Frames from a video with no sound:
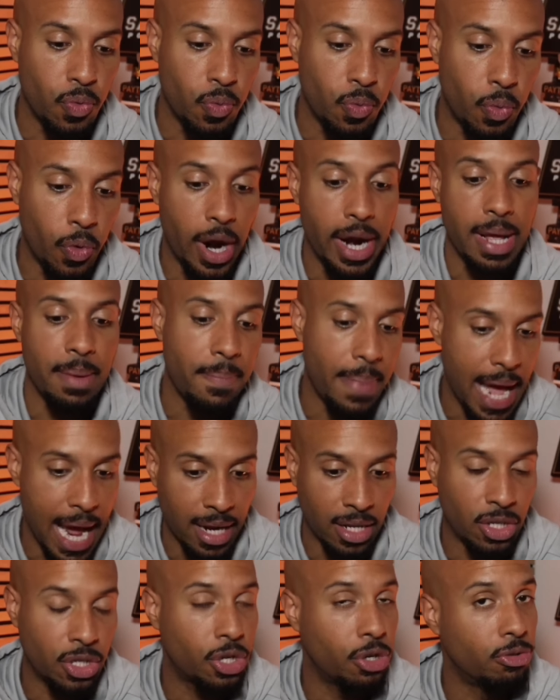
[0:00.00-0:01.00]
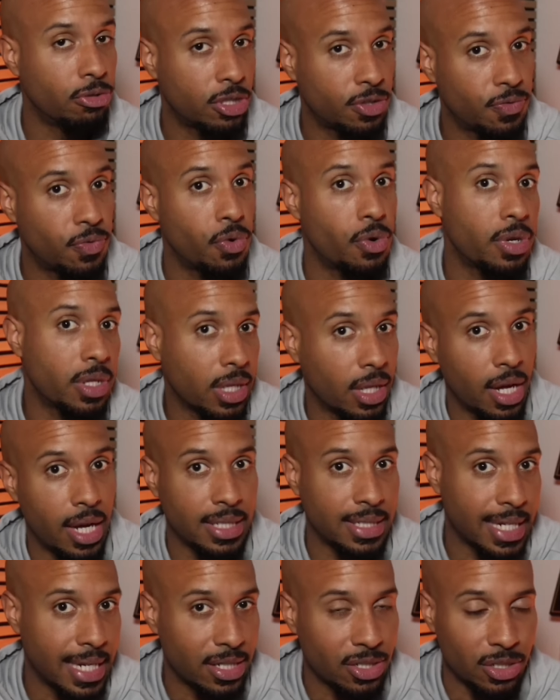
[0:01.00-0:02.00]
running back coach for the
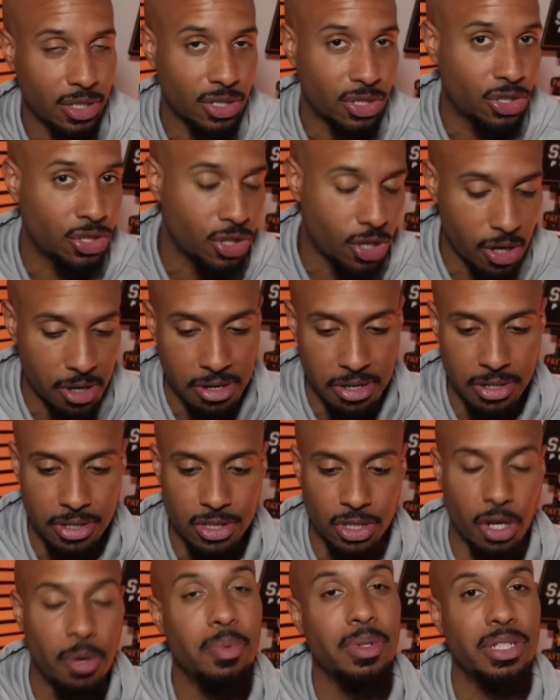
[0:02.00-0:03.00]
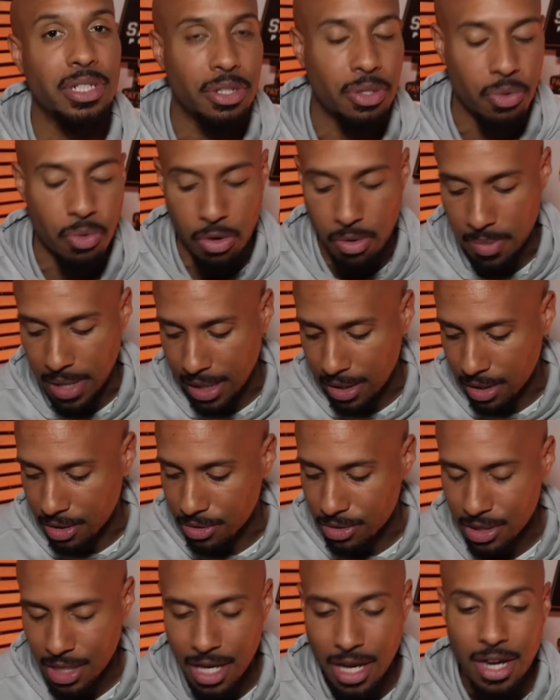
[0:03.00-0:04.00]
Los Angeles Chargers. I almost said quarterback coach,